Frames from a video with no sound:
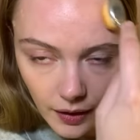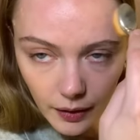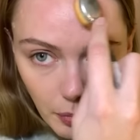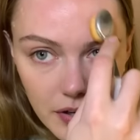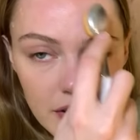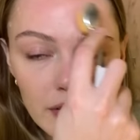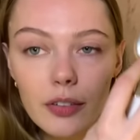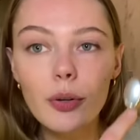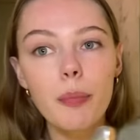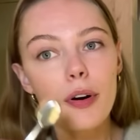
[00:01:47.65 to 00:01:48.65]
The brush is
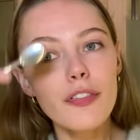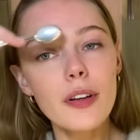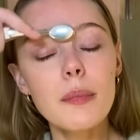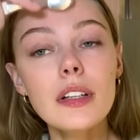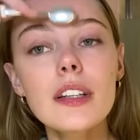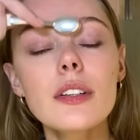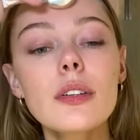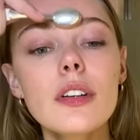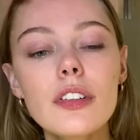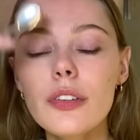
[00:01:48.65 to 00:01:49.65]
also a perfect
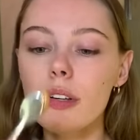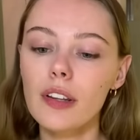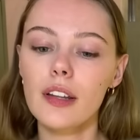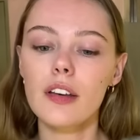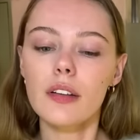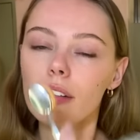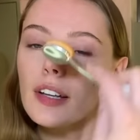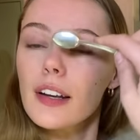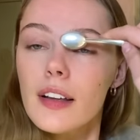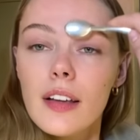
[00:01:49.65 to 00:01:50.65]
multi-tool because you can then use
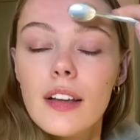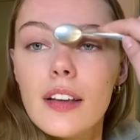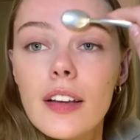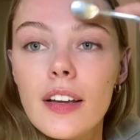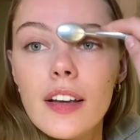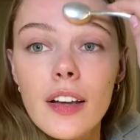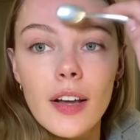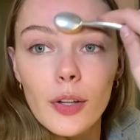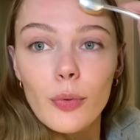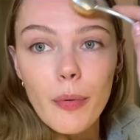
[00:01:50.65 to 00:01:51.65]
it
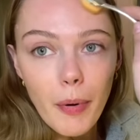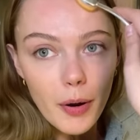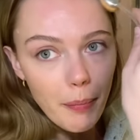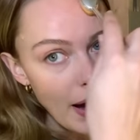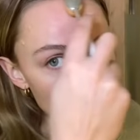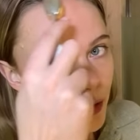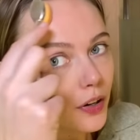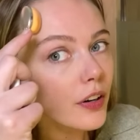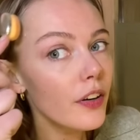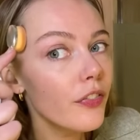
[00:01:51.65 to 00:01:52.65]
to whip on
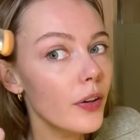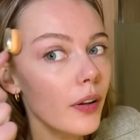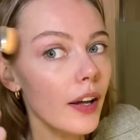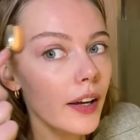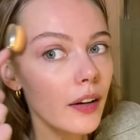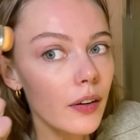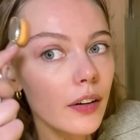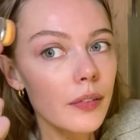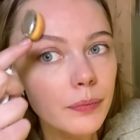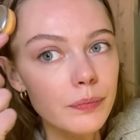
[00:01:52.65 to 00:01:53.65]
powder if you like,
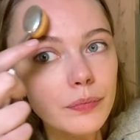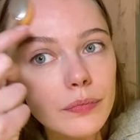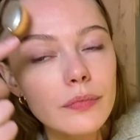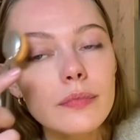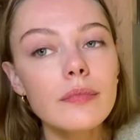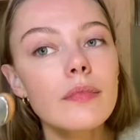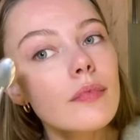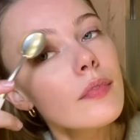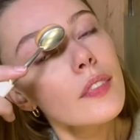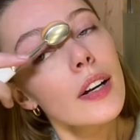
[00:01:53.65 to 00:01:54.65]
or
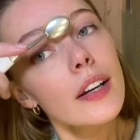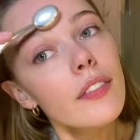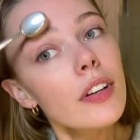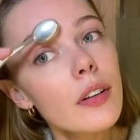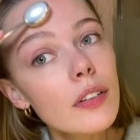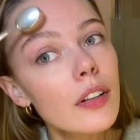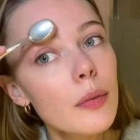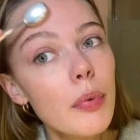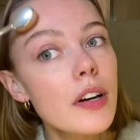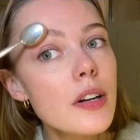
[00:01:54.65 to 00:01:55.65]
I even use it
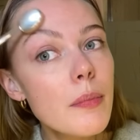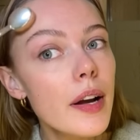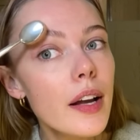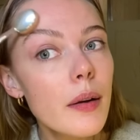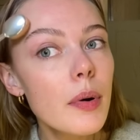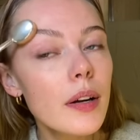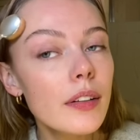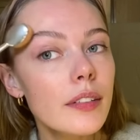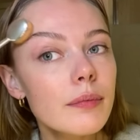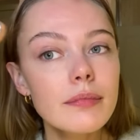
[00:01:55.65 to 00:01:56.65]
to brush up my
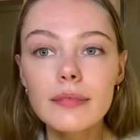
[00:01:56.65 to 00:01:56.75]
eyebrows.